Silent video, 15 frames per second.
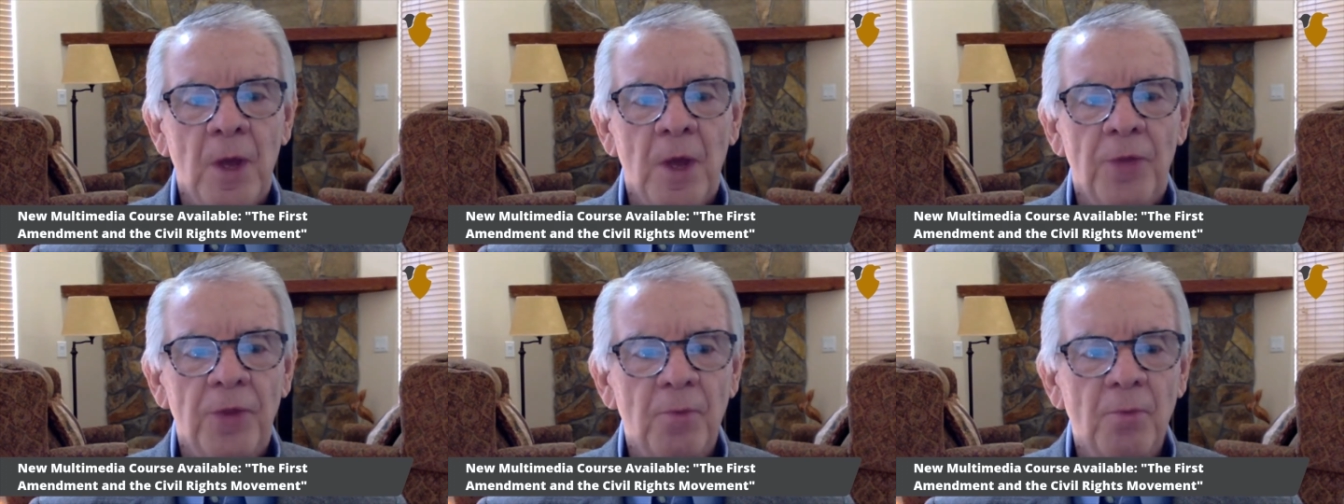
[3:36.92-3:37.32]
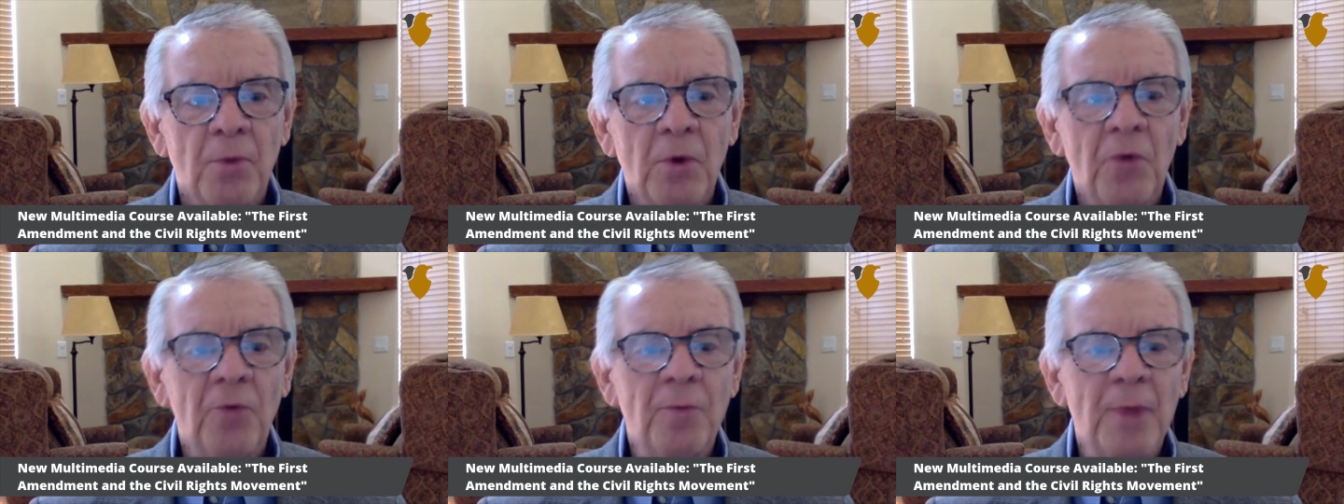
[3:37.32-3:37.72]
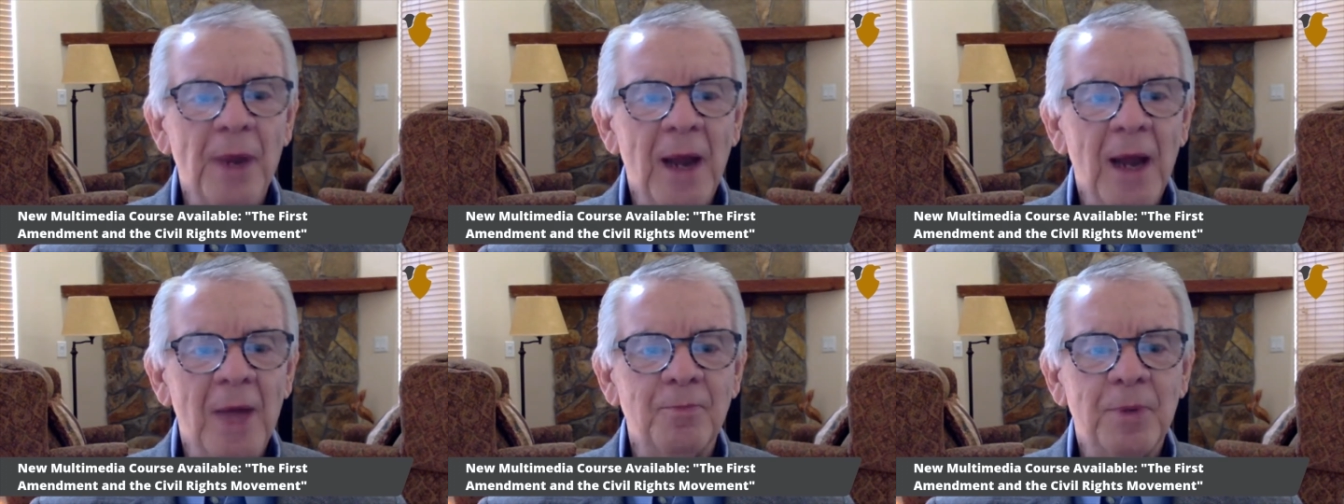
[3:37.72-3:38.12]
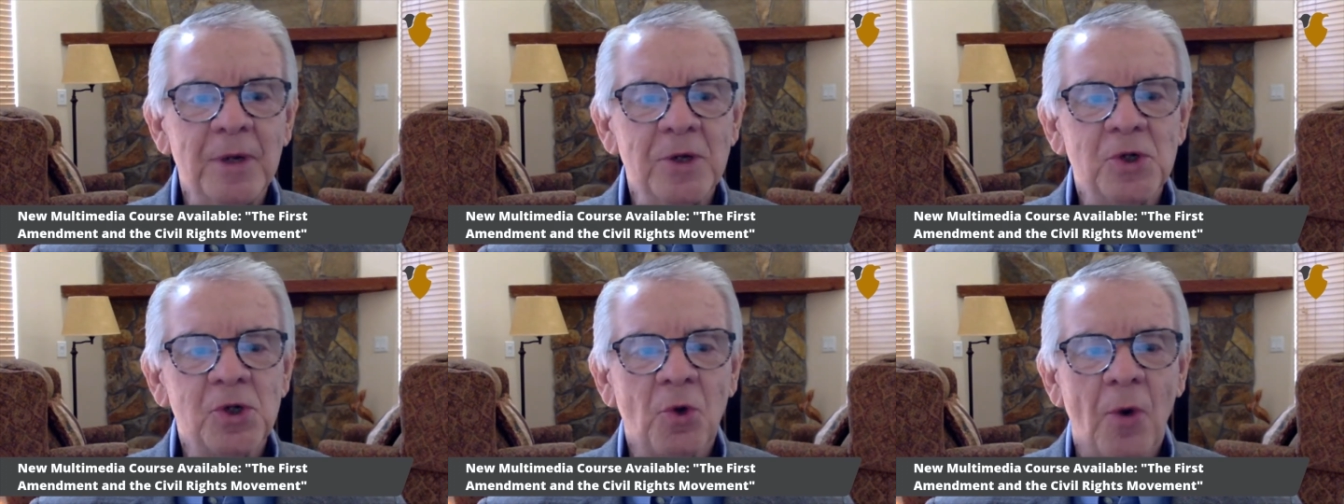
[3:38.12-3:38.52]
The movement had
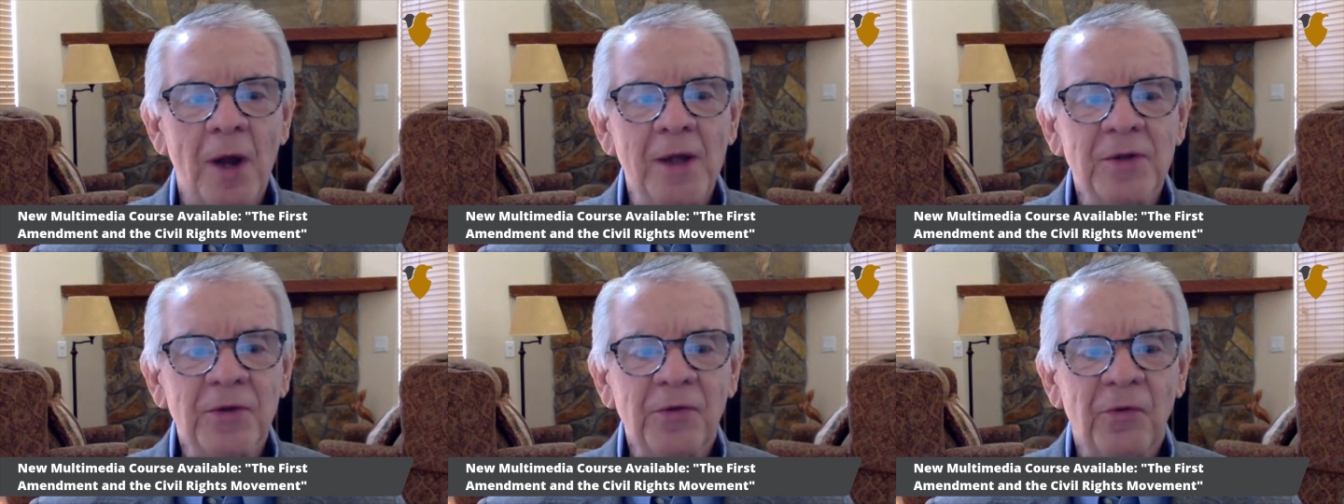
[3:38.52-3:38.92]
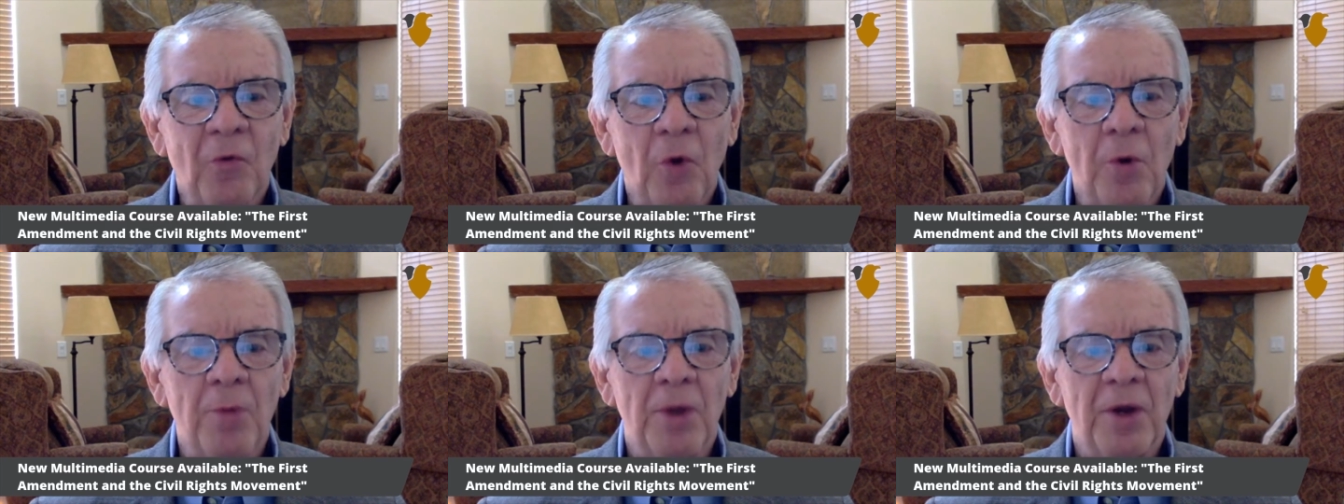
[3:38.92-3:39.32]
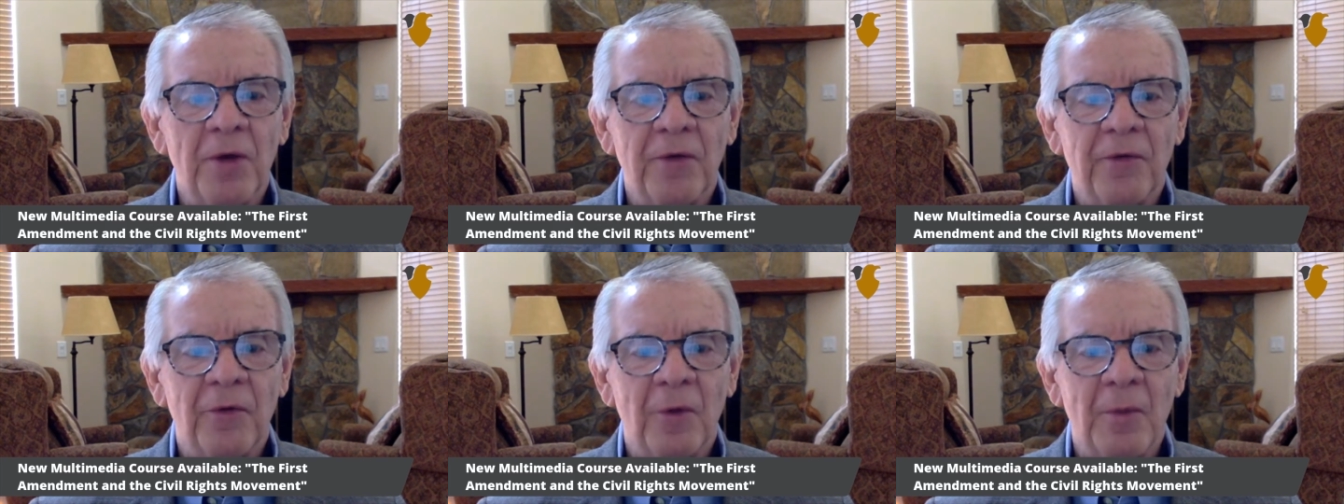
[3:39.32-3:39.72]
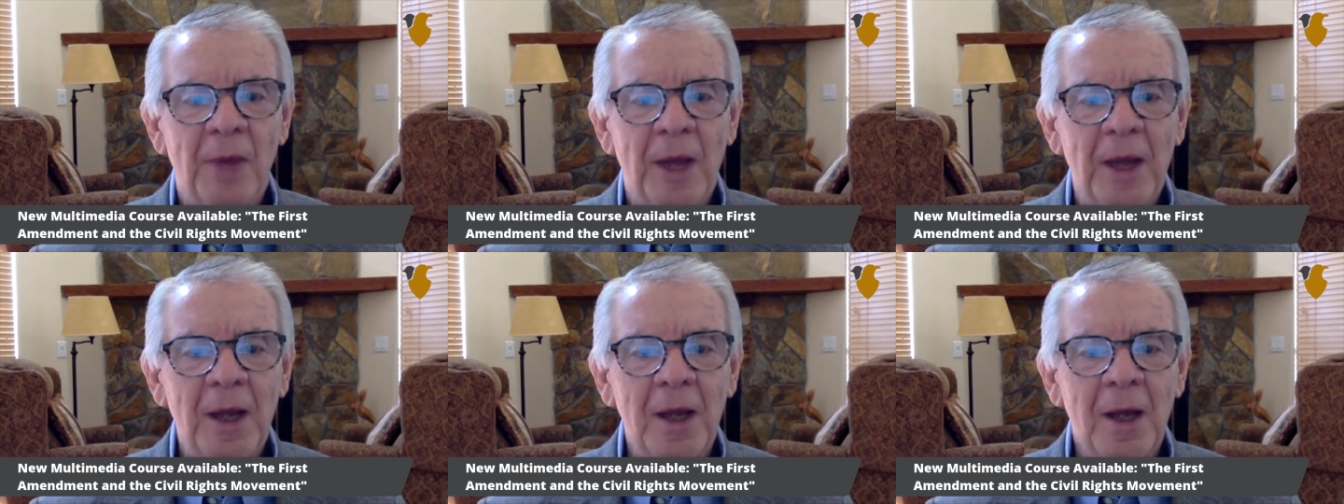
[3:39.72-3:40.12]
been transformative for
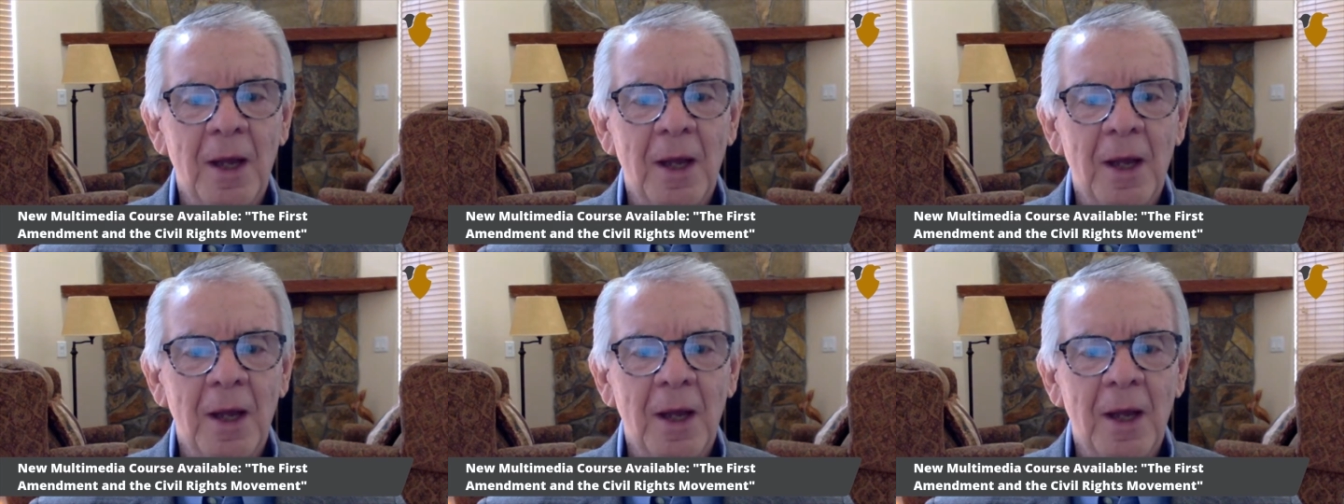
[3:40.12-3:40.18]
me